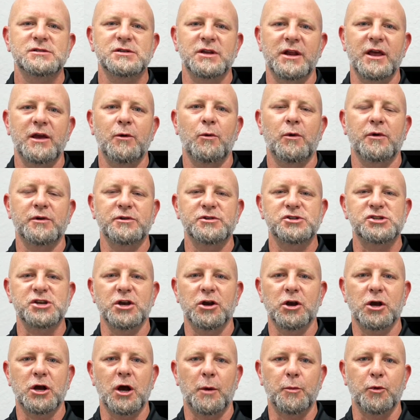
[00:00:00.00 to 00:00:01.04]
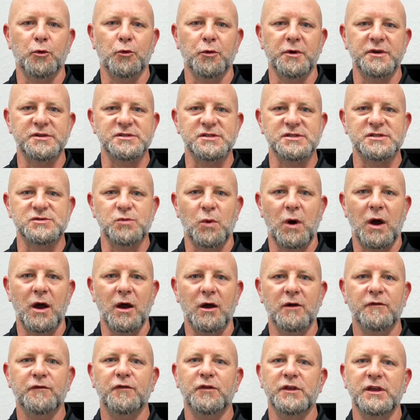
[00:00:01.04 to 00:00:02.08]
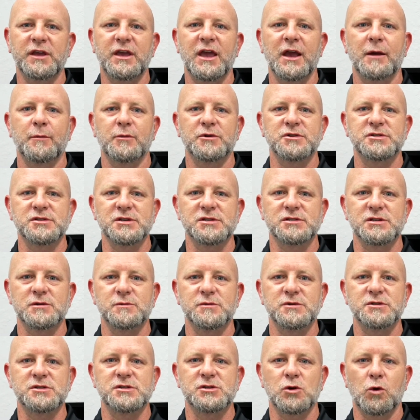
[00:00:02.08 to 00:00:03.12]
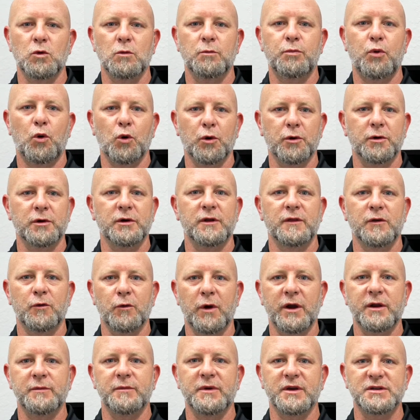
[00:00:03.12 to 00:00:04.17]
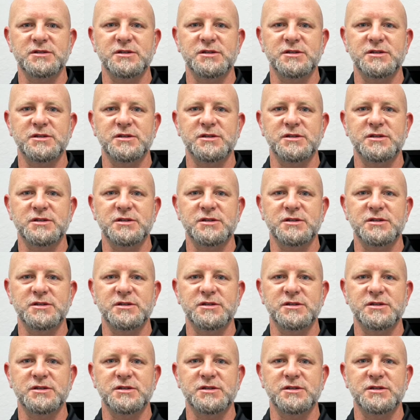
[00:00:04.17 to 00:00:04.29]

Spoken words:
Today I wanted to share a couple reasons why our fleet camera system is so important in the ready mix